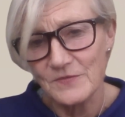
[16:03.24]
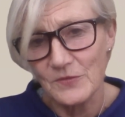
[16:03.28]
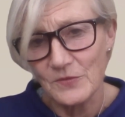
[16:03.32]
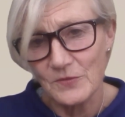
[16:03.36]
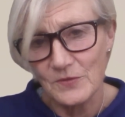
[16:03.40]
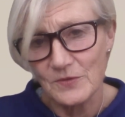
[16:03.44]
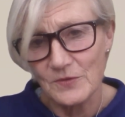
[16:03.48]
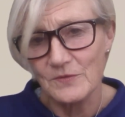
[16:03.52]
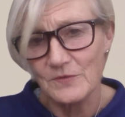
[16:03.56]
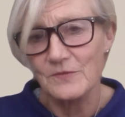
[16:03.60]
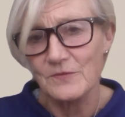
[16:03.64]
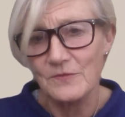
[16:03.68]

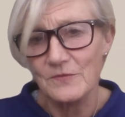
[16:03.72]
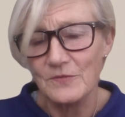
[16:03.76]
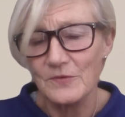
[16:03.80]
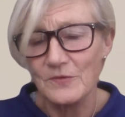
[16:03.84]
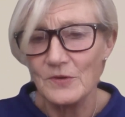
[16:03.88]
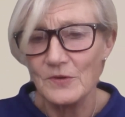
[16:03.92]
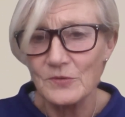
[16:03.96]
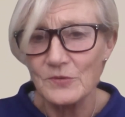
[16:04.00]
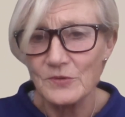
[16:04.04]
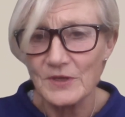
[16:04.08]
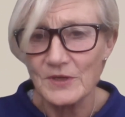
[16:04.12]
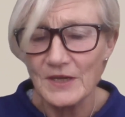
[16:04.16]
for
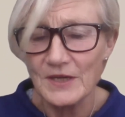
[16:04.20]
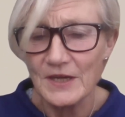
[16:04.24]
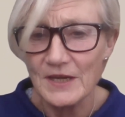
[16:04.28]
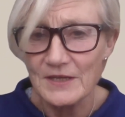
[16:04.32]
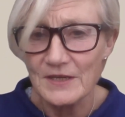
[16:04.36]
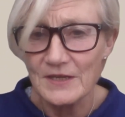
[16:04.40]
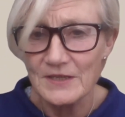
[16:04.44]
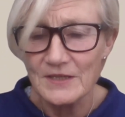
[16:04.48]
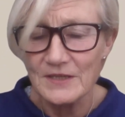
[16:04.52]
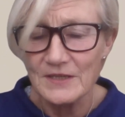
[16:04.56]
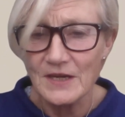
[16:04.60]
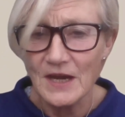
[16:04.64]
looking
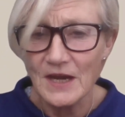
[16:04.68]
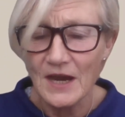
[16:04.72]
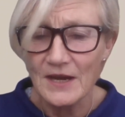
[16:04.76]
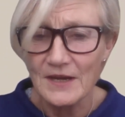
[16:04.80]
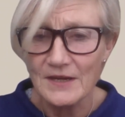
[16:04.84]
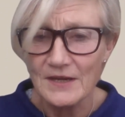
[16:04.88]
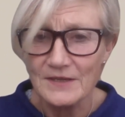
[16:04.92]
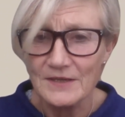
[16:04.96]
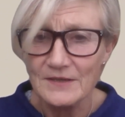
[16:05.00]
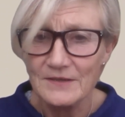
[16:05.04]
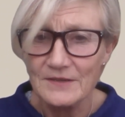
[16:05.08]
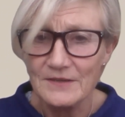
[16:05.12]
at the
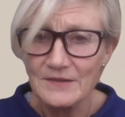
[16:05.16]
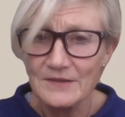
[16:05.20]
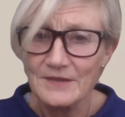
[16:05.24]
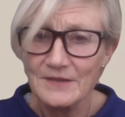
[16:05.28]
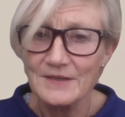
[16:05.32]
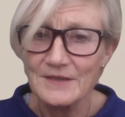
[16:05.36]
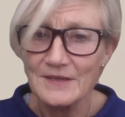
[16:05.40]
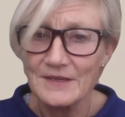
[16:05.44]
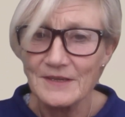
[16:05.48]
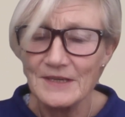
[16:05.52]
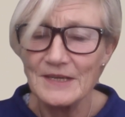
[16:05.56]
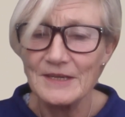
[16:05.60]
iron
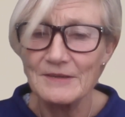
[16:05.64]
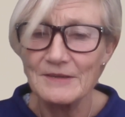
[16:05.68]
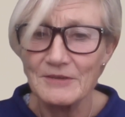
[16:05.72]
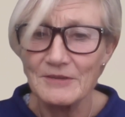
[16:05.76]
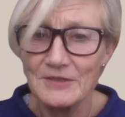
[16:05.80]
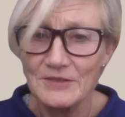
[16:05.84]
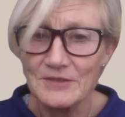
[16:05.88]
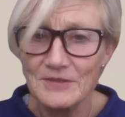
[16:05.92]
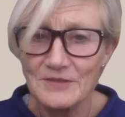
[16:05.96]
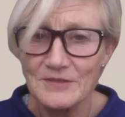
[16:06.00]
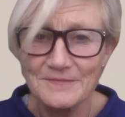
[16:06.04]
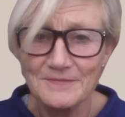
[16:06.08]

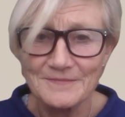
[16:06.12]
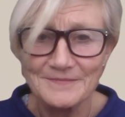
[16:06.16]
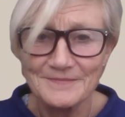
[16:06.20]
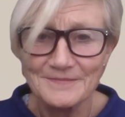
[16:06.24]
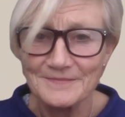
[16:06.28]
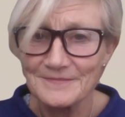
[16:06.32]
levels?